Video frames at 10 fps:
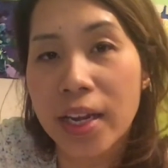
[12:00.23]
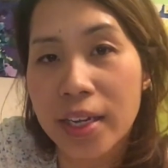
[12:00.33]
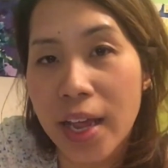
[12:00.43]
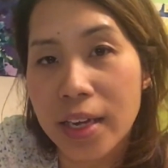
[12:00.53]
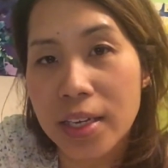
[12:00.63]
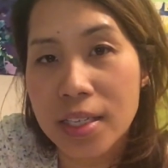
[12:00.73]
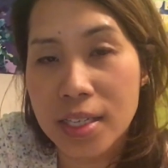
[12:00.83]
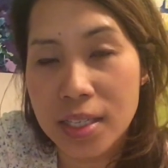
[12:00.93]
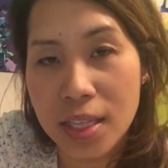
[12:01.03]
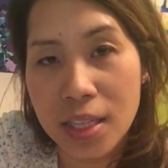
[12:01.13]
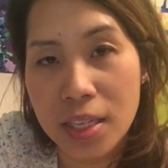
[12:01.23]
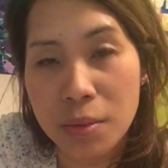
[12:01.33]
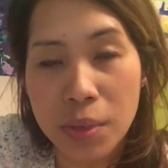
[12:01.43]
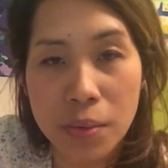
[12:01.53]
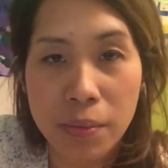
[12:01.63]
that this is a little
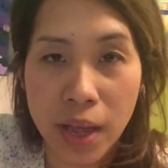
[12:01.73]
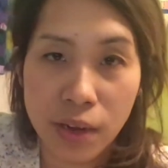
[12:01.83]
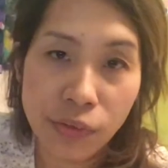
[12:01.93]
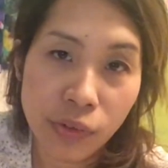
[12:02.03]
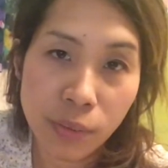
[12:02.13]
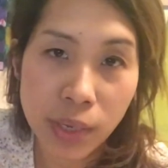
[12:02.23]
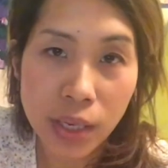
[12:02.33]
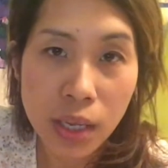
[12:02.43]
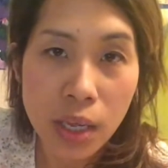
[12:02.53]
bit better for me,